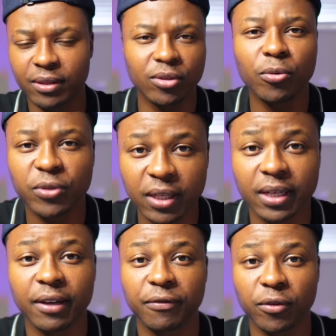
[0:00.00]
those that
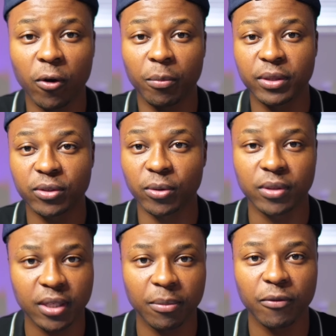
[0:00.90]
left comments on
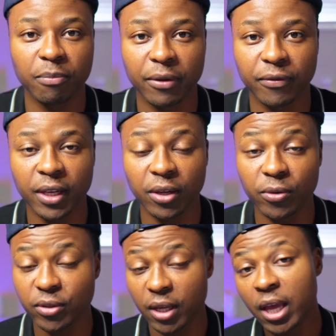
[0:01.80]
some of my
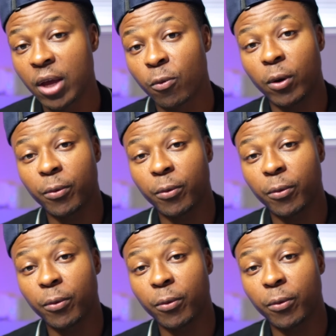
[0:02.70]
videos. What